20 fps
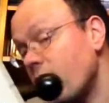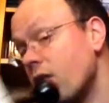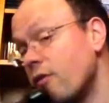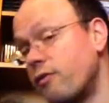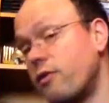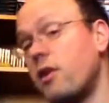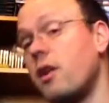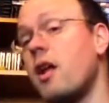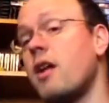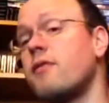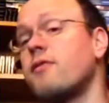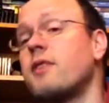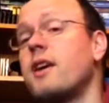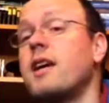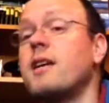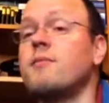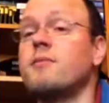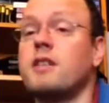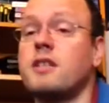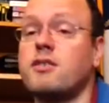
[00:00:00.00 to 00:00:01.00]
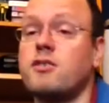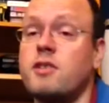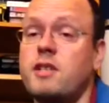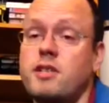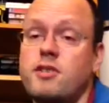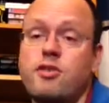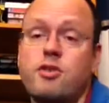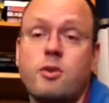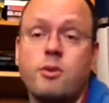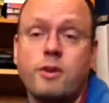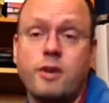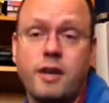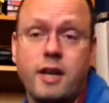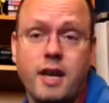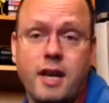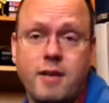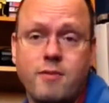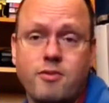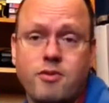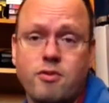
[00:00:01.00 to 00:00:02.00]
for a lot of games. Actually, shooter
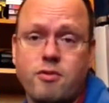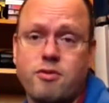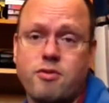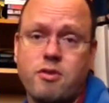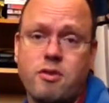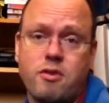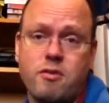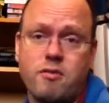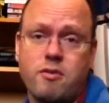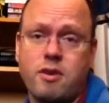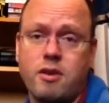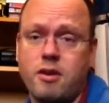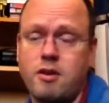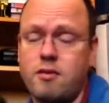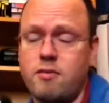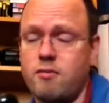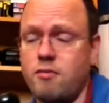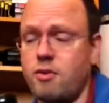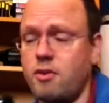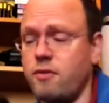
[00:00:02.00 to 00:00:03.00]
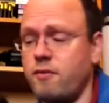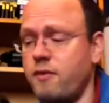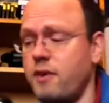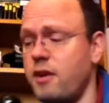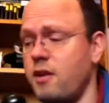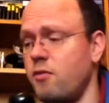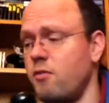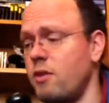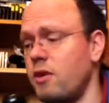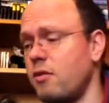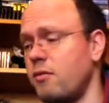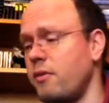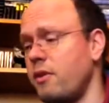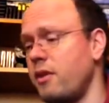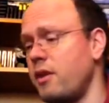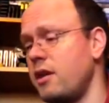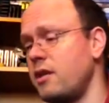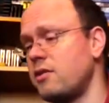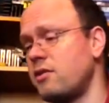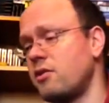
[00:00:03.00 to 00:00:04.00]
games also work very well with
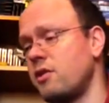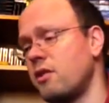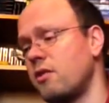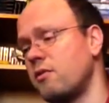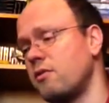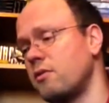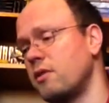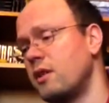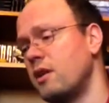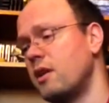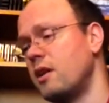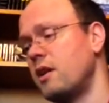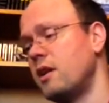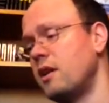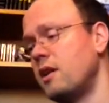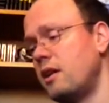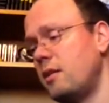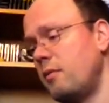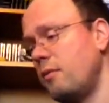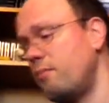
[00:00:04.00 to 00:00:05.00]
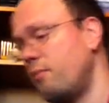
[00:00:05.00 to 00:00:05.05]
it. So let me